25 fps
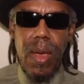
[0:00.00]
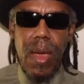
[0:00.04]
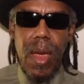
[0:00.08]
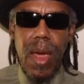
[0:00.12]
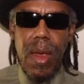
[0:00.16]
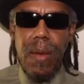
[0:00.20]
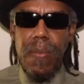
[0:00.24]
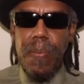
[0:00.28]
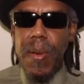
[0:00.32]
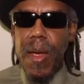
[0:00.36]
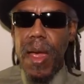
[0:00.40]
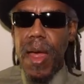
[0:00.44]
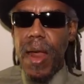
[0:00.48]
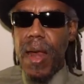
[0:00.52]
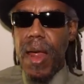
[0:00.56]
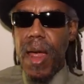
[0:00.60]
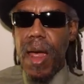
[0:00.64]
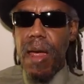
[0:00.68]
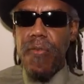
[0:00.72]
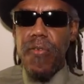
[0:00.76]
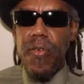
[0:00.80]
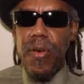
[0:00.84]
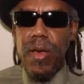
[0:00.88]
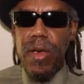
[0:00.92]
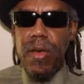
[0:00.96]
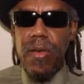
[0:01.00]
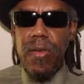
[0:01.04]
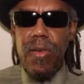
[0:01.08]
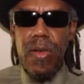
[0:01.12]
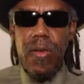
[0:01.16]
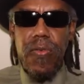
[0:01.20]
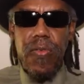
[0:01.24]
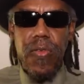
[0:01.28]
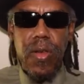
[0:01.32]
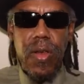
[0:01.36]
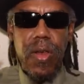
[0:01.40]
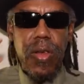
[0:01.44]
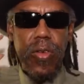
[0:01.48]
And Pan Africans,
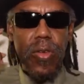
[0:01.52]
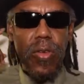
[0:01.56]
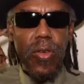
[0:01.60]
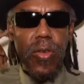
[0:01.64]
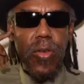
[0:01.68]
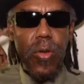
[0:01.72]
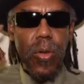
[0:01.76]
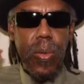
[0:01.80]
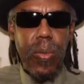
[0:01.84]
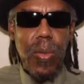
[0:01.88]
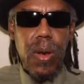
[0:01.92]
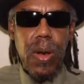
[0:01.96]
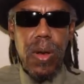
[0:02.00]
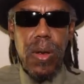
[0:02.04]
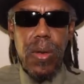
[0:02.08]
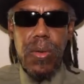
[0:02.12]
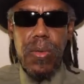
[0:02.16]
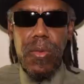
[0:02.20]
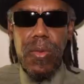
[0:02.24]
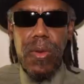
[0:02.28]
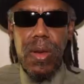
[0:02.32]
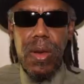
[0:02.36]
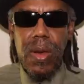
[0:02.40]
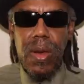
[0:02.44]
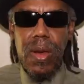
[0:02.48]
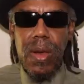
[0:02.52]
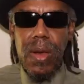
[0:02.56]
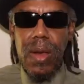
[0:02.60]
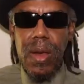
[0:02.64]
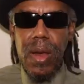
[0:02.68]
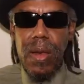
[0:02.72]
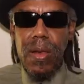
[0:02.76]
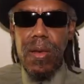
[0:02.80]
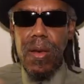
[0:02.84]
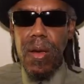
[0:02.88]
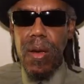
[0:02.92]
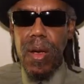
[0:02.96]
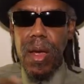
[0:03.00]
if you listen to them close,
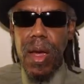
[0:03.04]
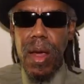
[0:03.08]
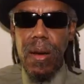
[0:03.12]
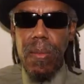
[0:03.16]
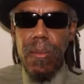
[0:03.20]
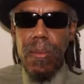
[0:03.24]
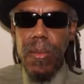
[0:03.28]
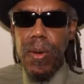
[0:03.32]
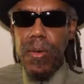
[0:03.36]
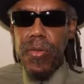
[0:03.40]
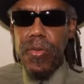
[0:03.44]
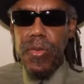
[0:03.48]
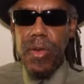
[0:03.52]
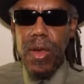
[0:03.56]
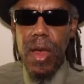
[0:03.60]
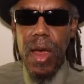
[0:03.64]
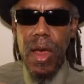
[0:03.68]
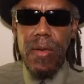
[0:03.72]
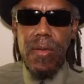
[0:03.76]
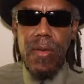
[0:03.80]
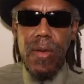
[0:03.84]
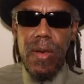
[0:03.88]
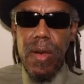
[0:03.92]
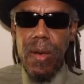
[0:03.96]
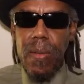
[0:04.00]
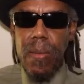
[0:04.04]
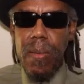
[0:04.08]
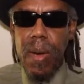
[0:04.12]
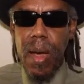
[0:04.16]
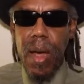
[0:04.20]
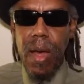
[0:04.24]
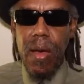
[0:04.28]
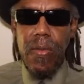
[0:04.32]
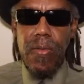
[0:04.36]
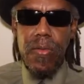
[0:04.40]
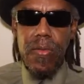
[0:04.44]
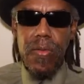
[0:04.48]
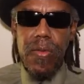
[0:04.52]
they talk out of both sides of their
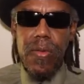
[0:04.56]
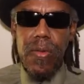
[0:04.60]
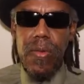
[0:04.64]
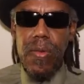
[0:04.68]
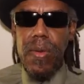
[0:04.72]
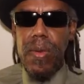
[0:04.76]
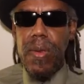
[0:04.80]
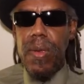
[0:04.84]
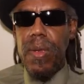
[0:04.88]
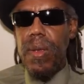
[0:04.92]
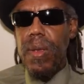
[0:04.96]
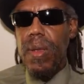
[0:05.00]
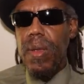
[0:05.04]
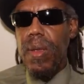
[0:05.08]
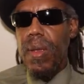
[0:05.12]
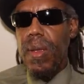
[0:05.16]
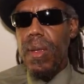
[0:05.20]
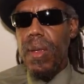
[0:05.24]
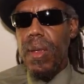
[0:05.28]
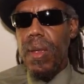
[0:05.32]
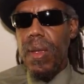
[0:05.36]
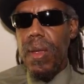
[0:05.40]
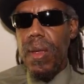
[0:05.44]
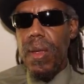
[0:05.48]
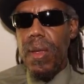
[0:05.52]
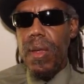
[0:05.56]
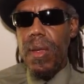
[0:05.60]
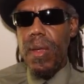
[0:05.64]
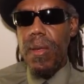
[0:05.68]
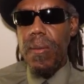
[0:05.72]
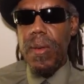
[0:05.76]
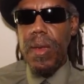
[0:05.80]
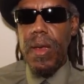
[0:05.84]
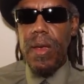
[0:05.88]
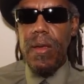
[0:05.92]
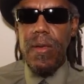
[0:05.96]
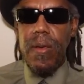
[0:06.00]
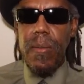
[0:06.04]
mouth.
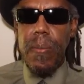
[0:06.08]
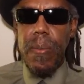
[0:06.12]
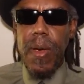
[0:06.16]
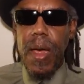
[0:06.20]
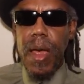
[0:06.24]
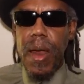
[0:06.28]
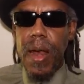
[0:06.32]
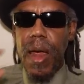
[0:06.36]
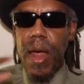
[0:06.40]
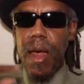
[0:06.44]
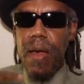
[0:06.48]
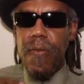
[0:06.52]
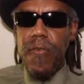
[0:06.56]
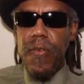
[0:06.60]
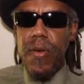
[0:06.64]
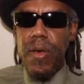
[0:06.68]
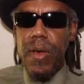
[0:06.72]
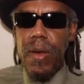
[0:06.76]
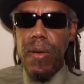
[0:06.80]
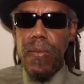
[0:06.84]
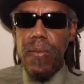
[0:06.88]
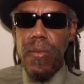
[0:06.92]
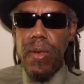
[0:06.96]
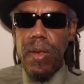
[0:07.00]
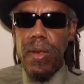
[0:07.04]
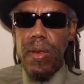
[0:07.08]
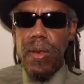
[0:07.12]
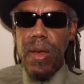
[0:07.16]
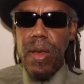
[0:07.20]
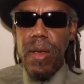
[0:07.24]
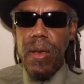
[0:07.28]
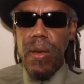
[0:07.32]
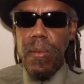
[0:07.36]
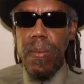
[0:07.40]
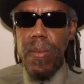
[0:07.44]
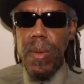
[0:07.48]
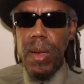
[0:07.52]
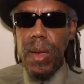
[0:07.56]
Because the Pan African will
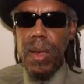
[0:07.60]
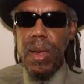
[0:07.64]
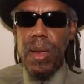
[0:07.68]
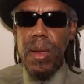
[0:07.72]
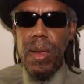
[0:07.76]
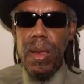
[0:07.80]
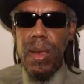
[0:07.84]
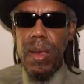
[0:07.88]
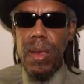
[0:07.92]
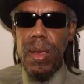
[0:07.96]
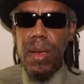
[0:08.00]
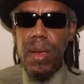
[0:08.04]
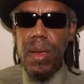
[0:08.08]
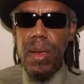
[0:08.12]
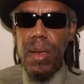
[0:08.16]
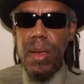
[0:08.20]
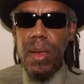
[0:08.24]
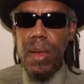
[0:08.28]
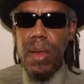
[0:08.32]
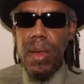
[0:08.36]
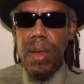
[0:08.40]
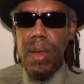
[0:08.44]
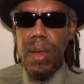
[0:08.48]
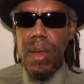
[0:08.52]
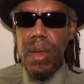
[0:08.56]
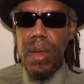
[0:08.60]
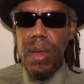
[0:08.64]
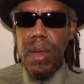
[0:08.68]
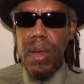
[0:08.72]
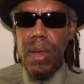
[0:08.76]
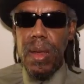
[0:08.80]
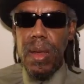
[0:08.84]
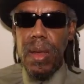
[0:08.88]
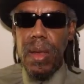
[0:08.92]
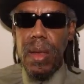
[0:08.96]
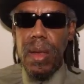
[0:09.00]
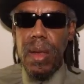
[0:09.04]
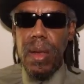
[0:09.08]
tell me
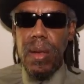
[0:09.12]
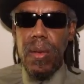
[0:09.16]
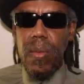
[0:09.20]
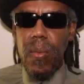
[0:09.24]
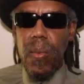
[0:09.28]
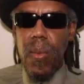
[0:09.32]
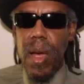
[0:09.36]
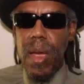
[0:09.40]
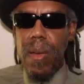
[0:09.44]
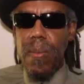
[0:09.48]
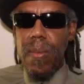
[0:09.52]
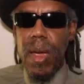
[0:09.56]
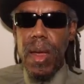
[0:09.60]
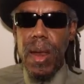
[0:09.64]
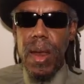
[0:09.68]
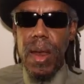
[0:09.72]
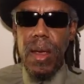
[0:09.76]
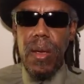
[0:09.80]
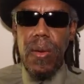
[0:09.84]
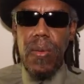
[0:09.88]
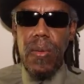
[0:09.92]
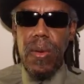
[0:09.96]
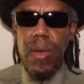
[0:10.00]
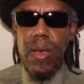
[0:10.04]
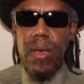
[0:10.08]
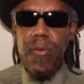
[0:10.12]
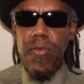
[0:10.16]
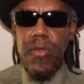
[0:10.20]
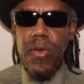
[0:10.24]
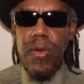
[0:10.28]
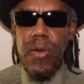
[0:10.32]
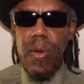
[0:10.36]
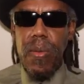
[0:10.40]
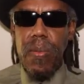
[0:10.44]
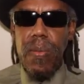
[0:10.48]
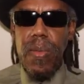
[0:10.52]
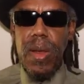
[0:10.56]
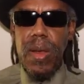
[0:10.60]
that the white man ain't gonna give you
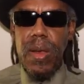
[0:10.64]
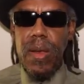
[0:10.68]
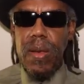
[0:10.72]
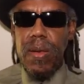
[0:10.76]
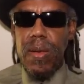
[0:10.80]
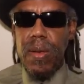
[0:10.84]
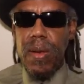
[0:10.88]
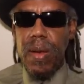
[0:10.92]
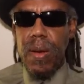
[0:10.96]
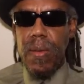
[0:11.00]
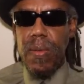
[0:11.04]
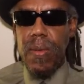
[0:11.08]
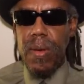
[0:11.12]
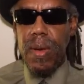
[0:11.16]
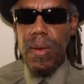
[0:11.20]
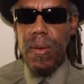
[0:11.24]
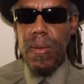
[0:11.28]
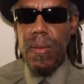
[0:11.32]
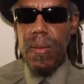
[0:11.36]
no military.